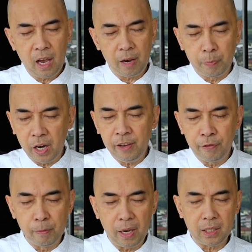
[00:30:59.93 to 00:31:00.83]
I pray
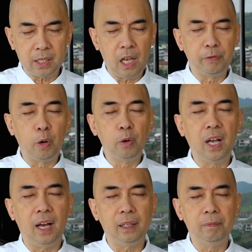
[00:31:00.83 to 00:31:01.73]
for myself,
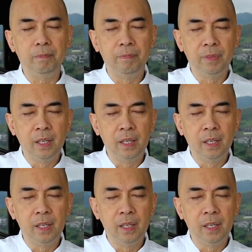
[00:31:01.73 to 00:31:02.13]
God,